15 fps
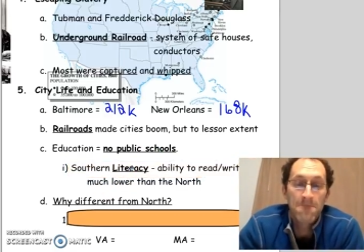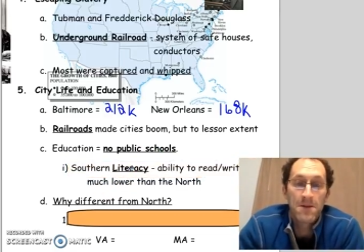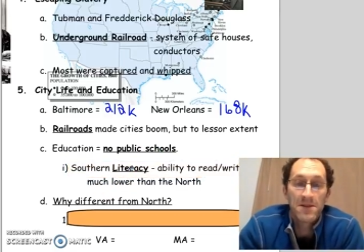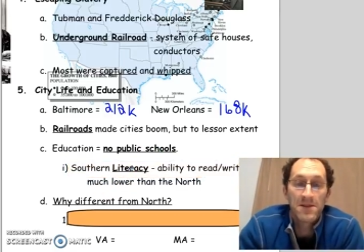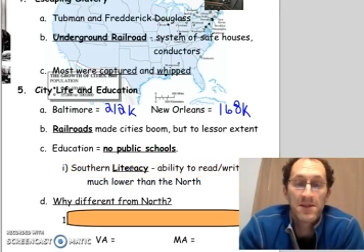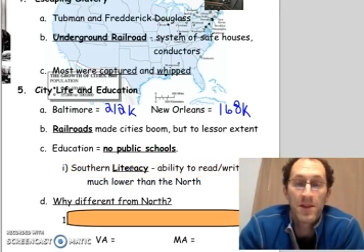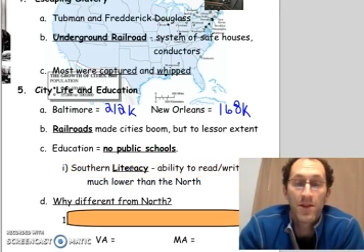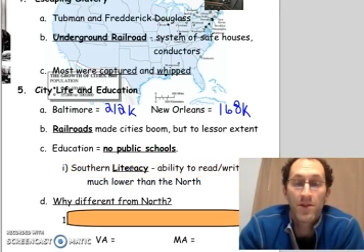
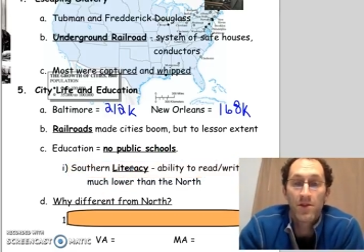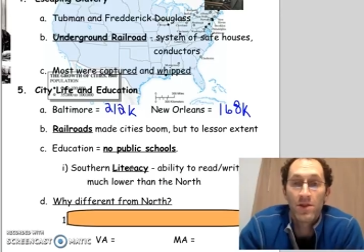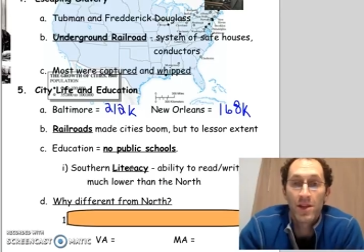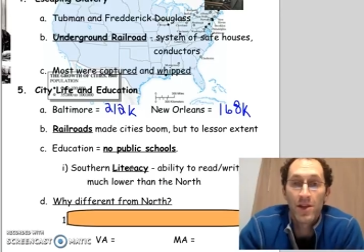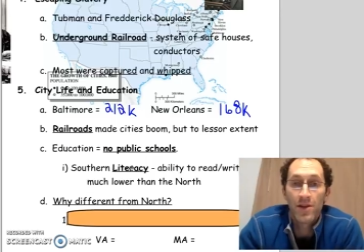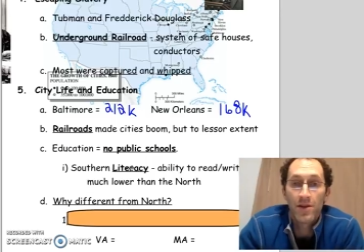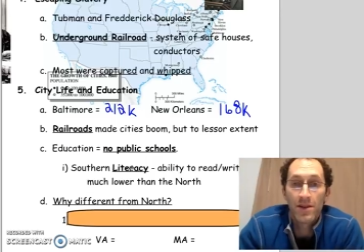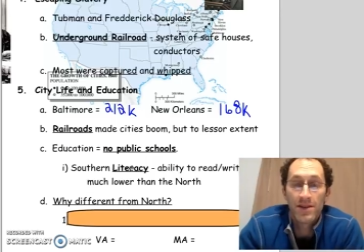Southern
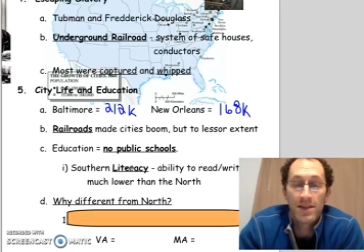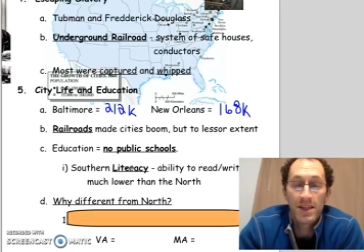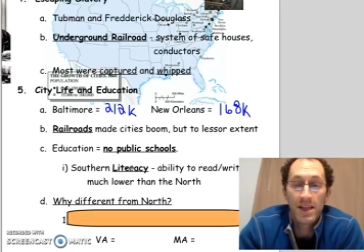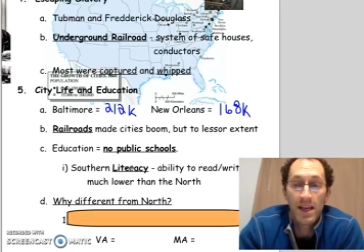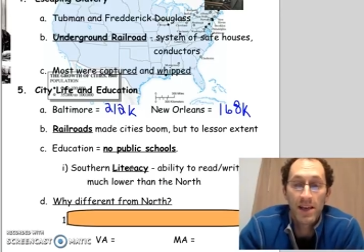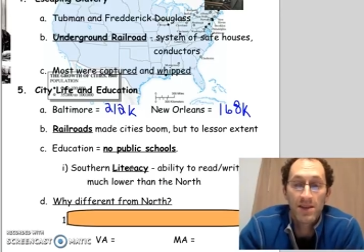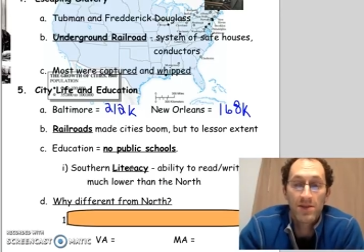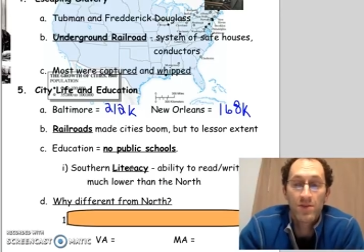
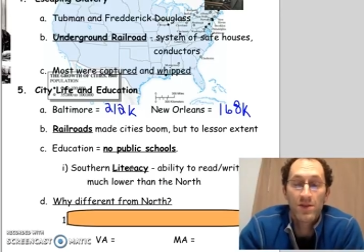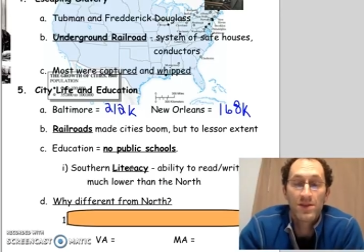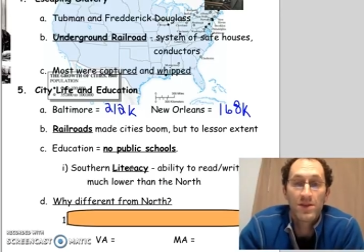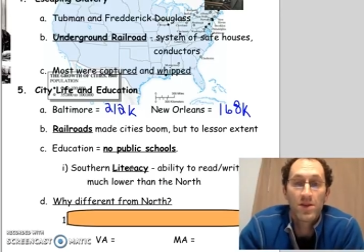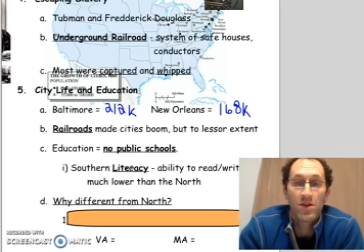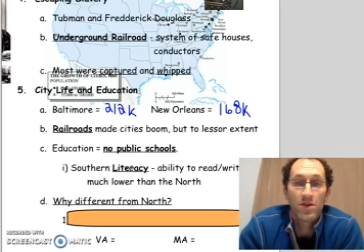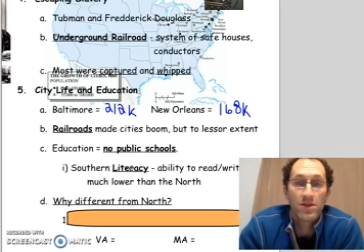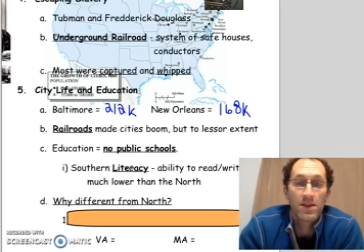literacy as a
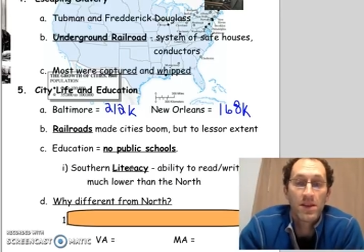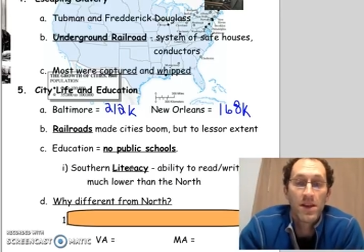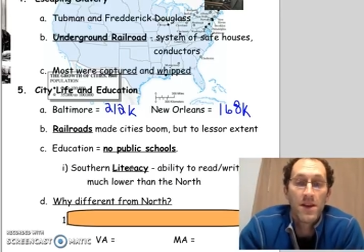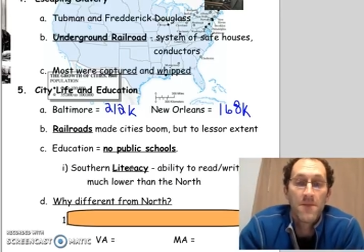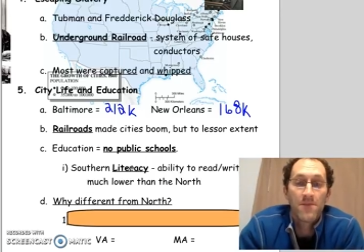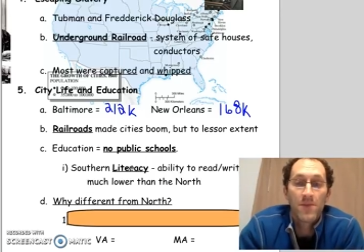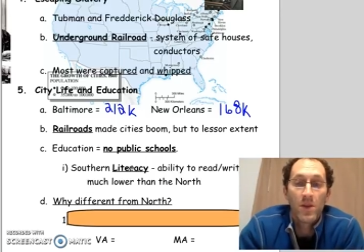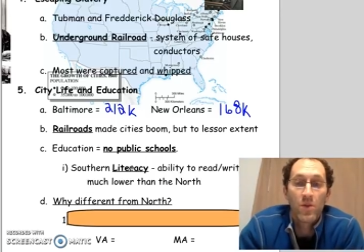result
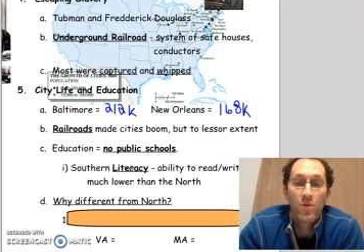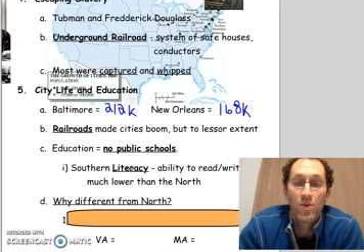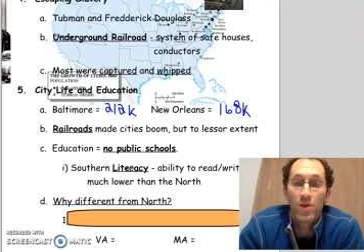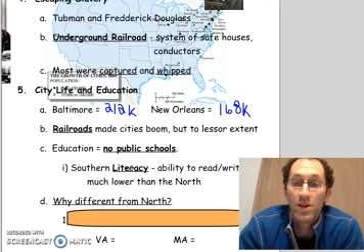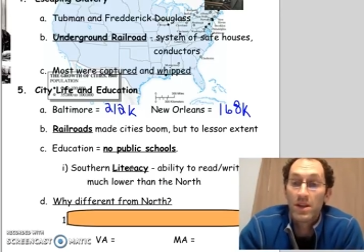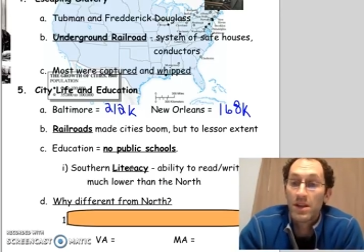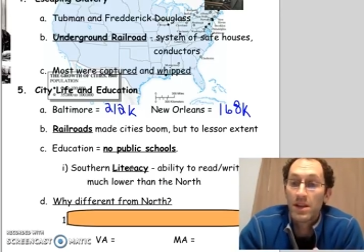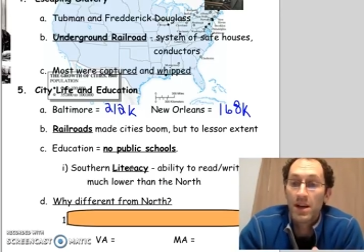
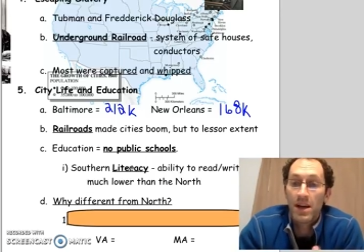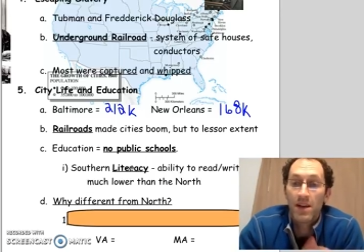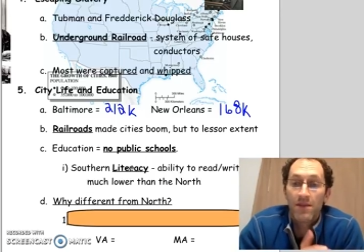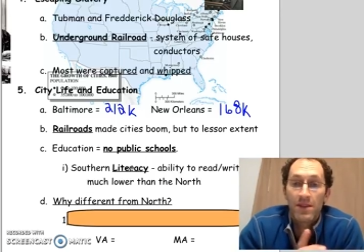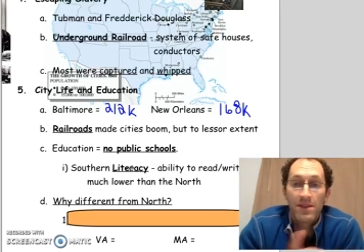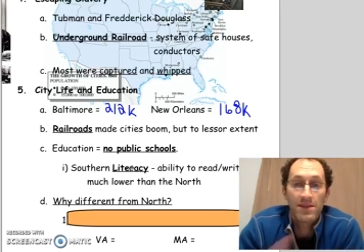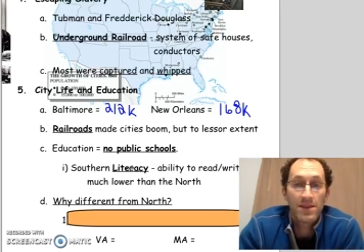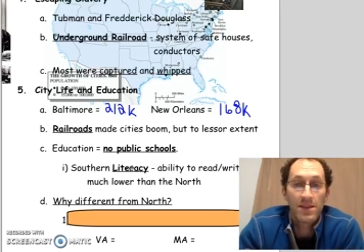would
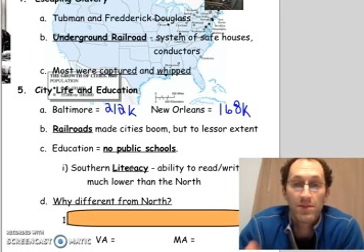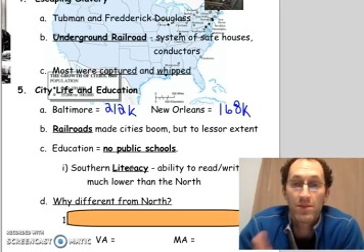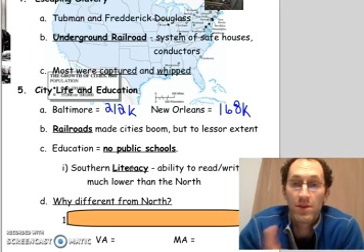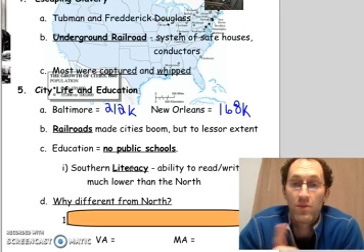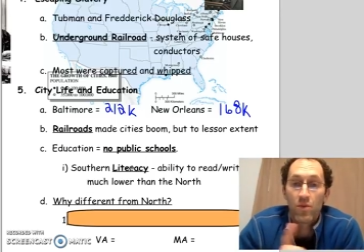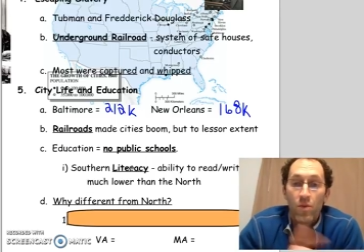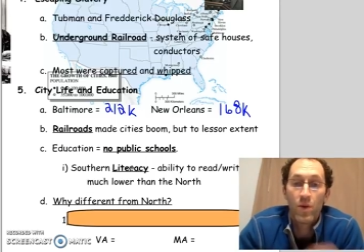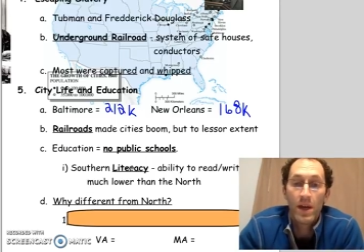obviously be
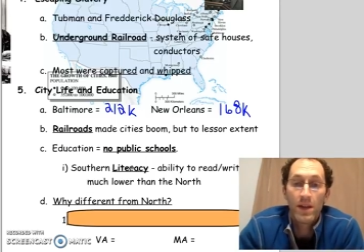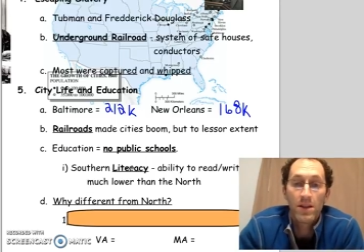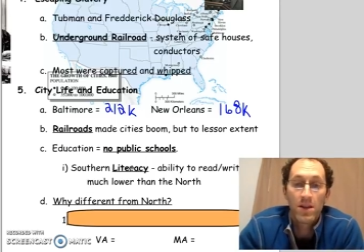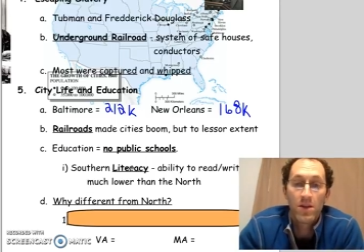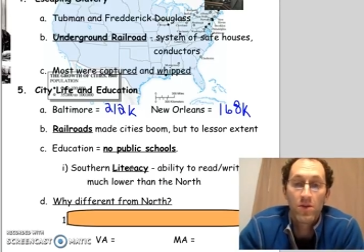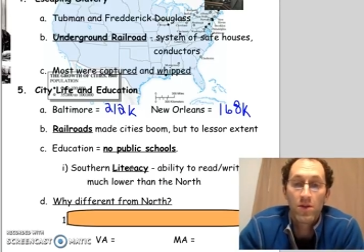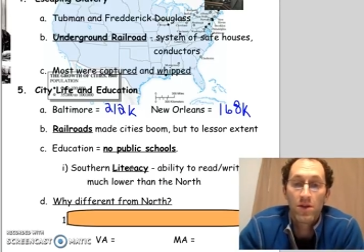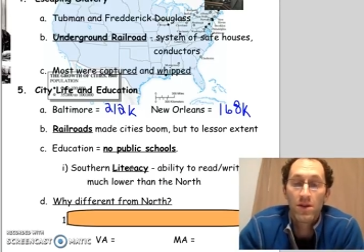way
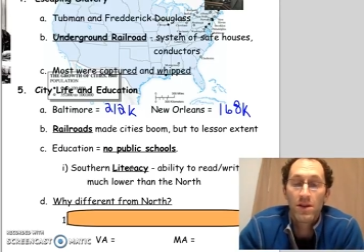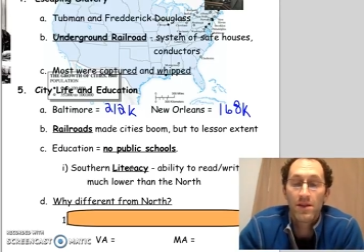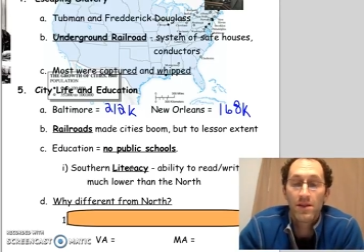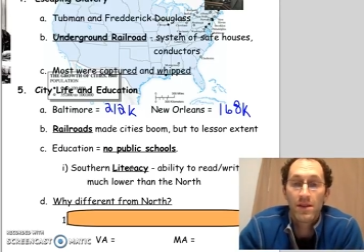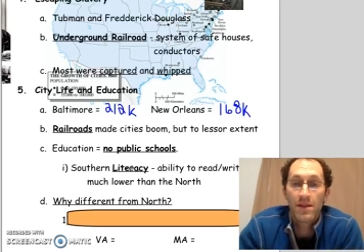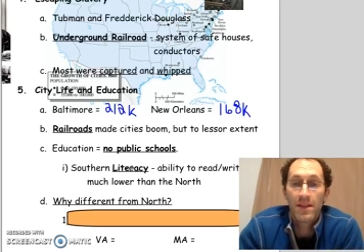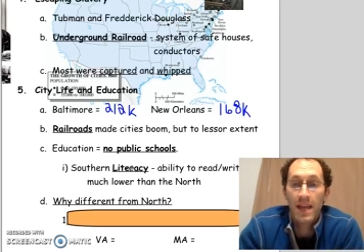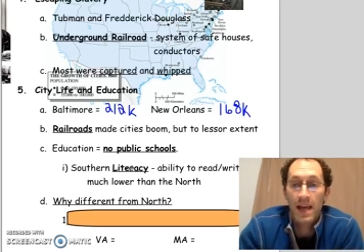lower
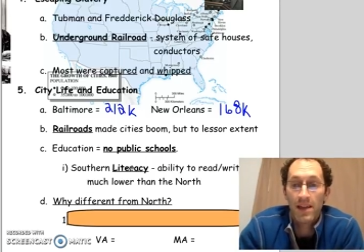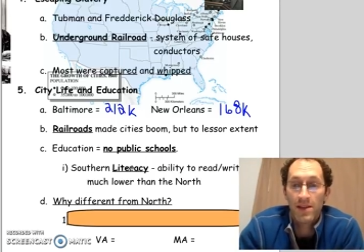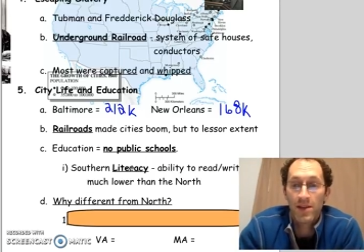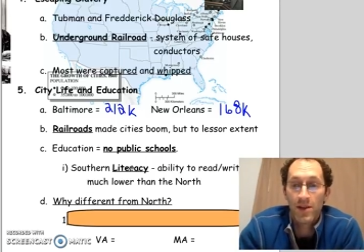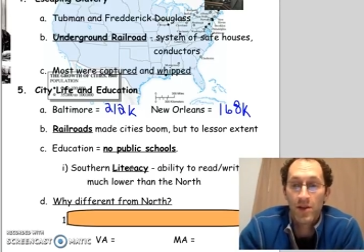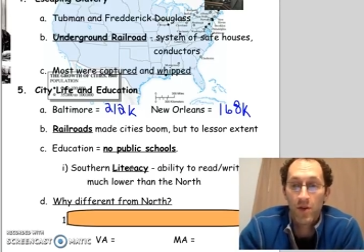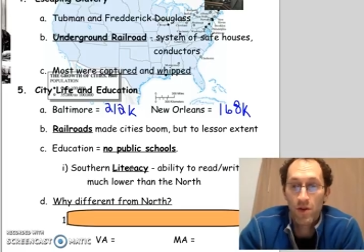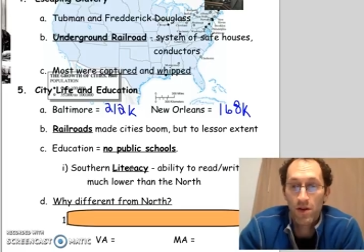than that in the
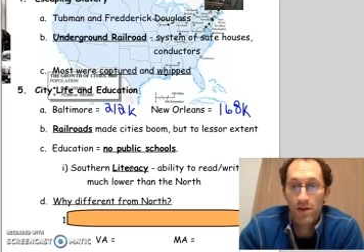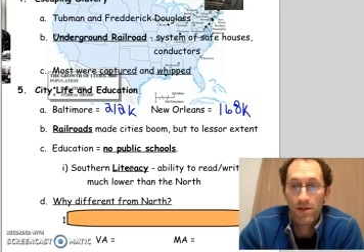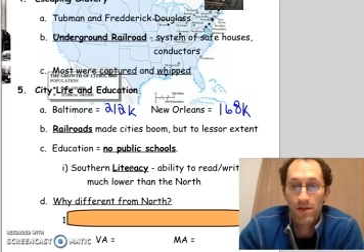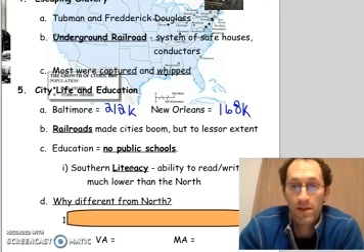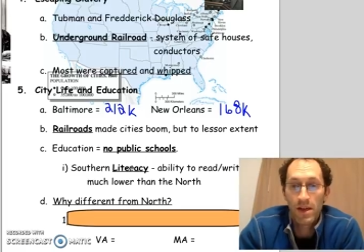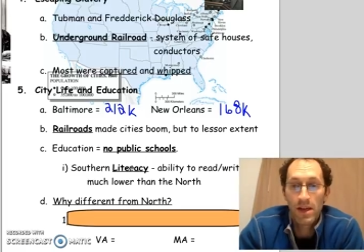North.